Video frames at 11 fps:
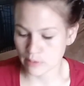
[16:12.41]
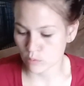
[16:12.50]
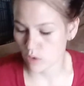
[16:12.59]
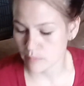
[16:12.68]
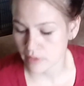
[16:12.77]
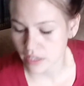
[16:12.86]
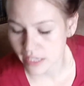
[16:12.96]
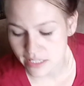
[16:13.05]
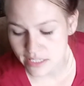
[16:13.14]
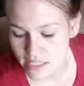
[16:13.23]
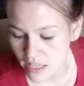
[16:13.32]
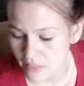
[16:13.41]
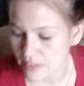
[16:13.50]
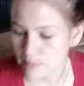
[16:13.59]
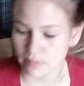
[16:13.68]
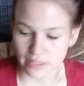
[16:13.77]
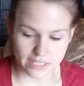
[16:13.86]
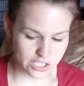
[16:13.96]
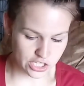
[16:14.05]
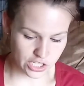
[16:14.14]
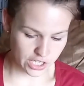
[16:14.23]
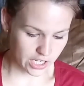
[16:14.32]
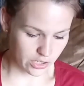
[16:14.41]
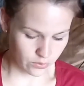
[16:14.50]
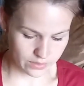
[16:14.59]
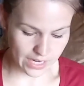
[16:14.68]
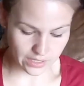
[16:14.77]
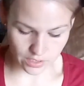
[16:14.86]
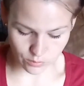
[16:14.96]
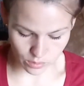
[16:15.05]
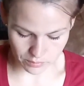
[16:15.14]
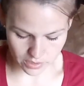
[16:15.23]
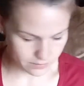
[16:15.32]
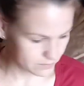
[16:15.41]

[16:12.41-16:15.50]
Walmart is the place to go. I love Walmart.